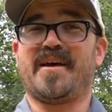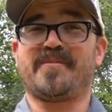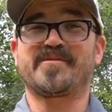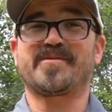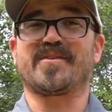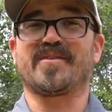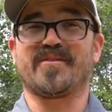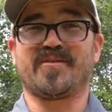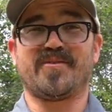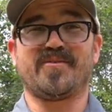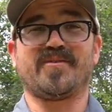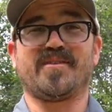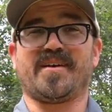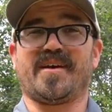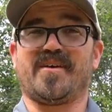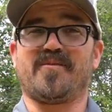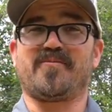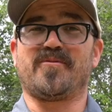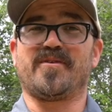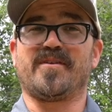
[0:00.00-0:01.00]
Absolutely
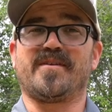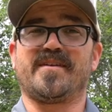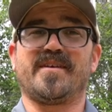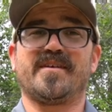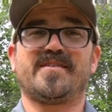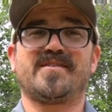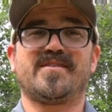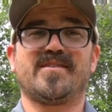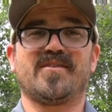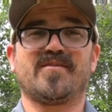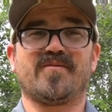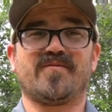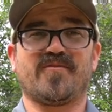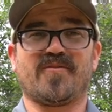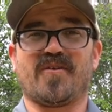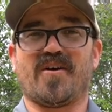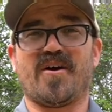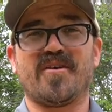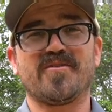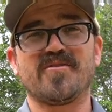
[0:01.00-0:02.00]
I would. It's a, for
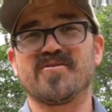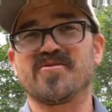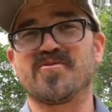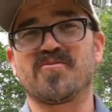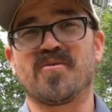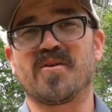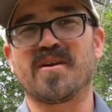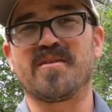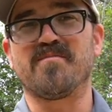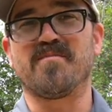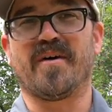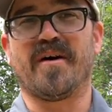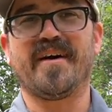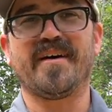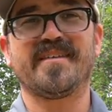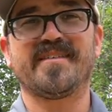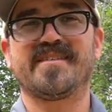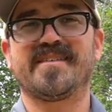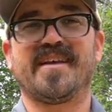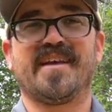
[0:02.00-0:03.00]
120
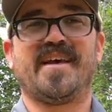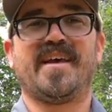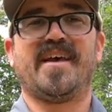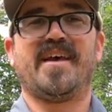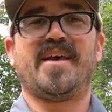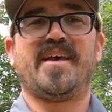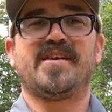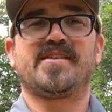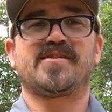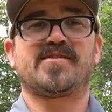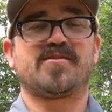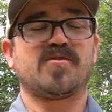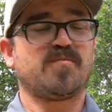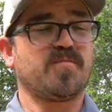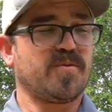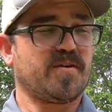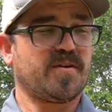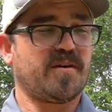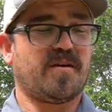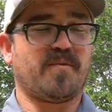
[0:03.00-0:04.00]
bucks.
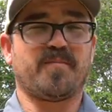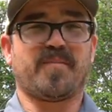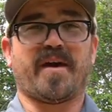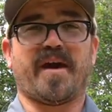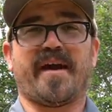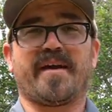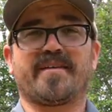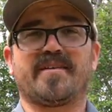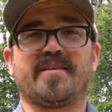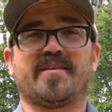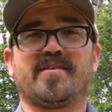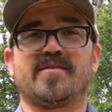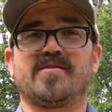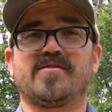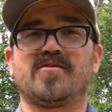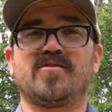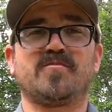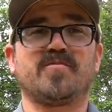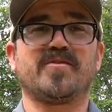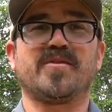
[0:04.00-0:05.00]
Super compact,
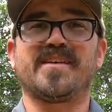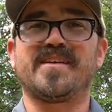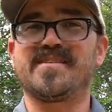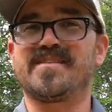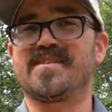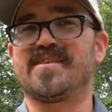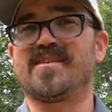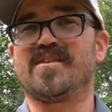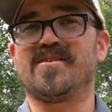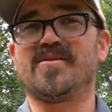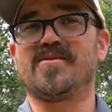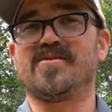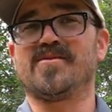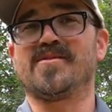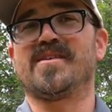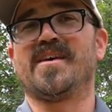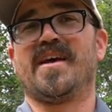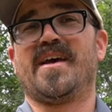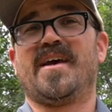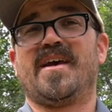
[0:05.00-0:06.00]
super easy to
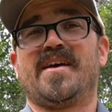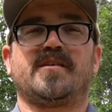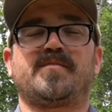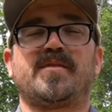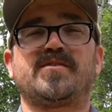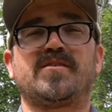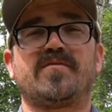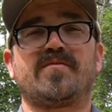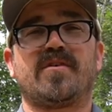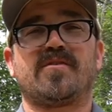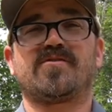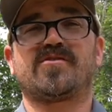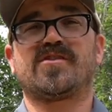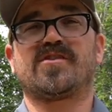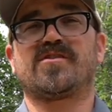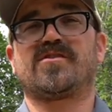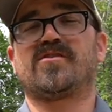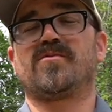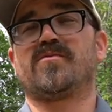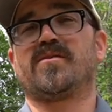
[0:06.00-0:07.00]
use, especially if I was
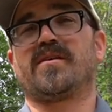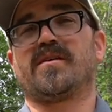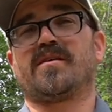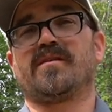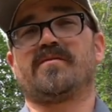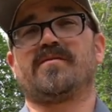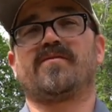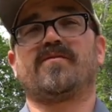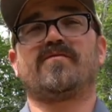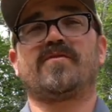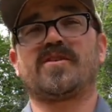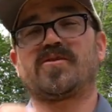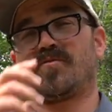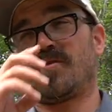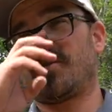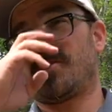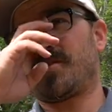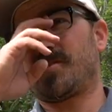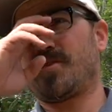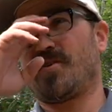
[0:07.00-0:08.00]
just doing
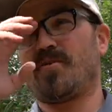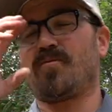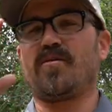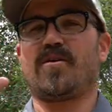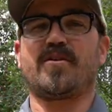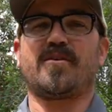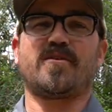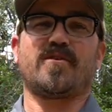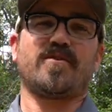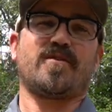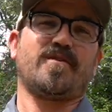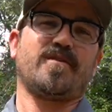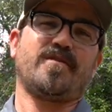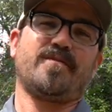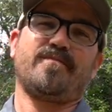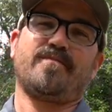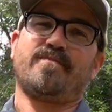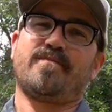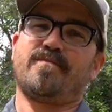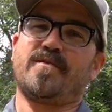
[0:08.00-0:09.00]
freshwater or saltwater,
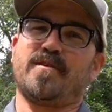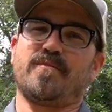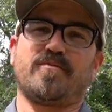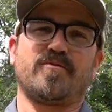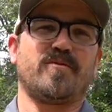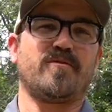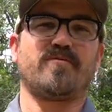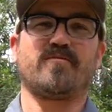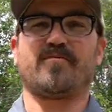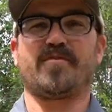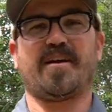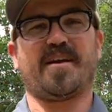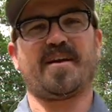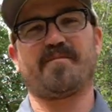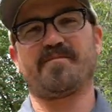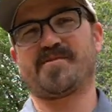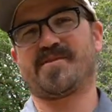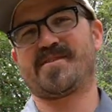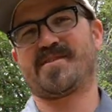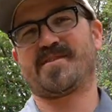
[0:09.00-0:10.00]
improved
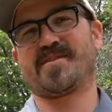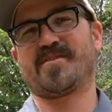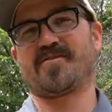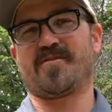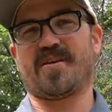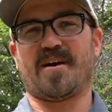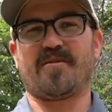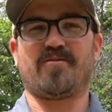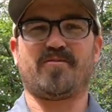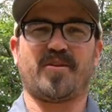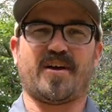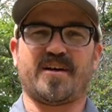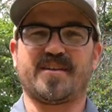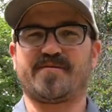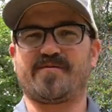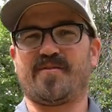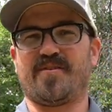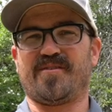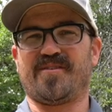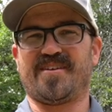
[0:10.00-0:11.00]
ramps, gravel
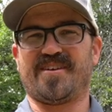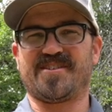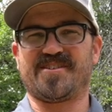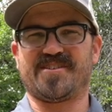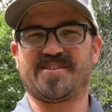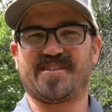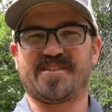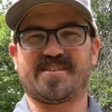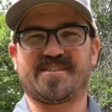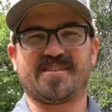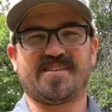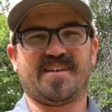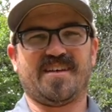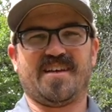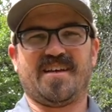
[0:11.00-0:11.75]
asphalt launches,